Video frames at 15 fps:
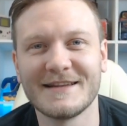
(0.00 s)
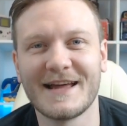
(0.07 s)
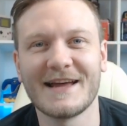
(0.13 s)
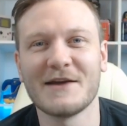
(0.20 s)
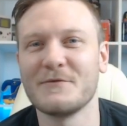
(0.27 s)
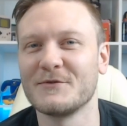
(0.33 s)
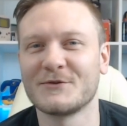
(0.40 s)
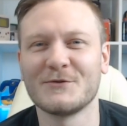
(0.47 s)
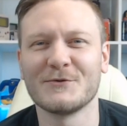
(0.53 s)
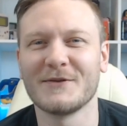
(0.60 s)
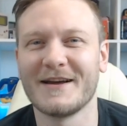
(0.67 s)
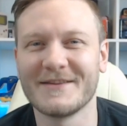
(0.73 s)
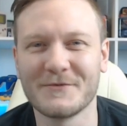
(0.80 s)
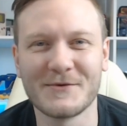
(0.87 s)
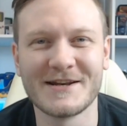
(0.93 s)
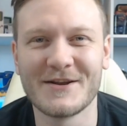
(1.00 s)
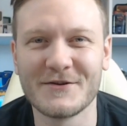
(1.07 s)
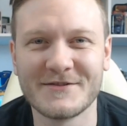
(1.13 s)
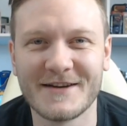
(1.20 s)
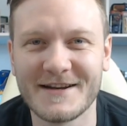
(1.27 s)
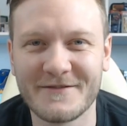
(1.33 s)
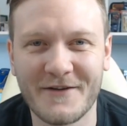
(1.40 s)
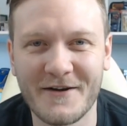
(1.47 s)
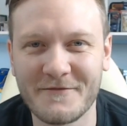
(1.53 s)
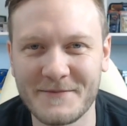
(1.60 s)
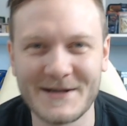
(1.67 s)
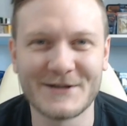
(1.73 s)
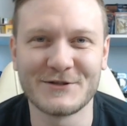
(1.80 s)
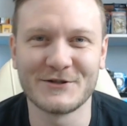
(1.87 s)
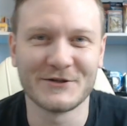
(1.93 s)
that it was called like the Windows 95
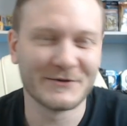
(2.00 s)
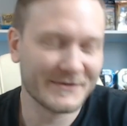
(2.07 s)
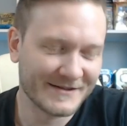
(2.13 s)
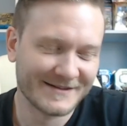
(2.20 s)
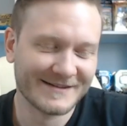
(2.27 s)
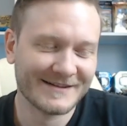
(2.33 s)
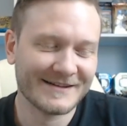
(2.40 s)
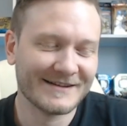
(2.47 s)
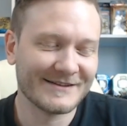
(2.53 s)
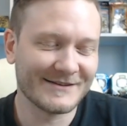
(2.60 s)
Pikachu.